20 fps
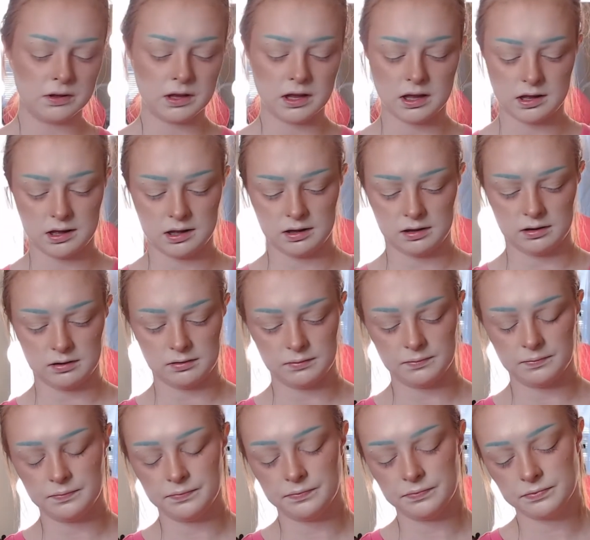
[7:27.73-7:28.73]
Kit,
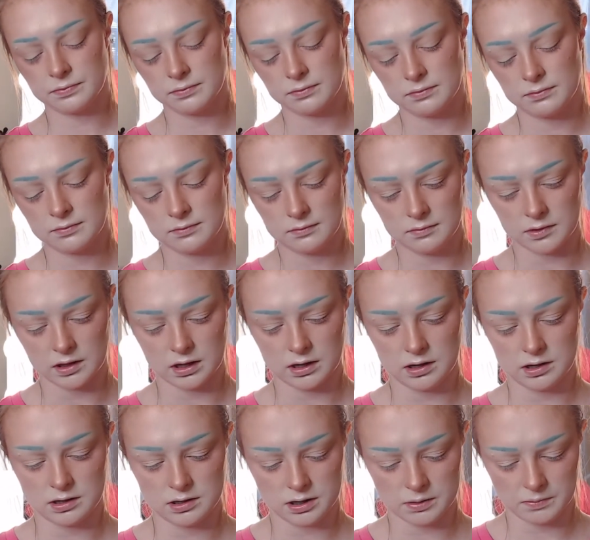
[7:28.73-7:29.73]

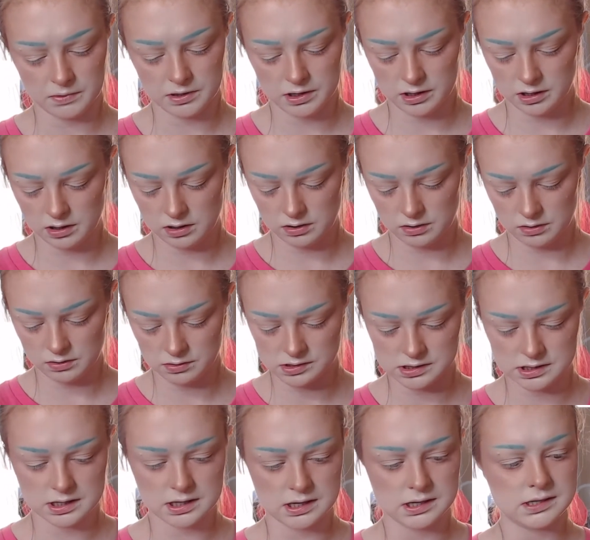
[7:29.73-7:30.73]
and I'm going to use
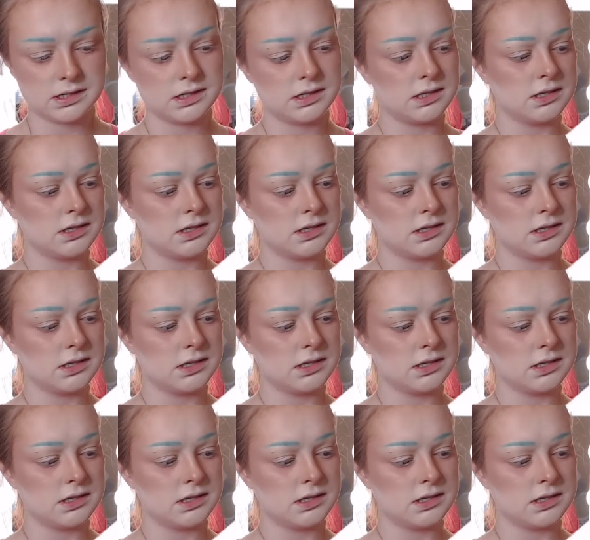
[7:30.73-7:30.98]
this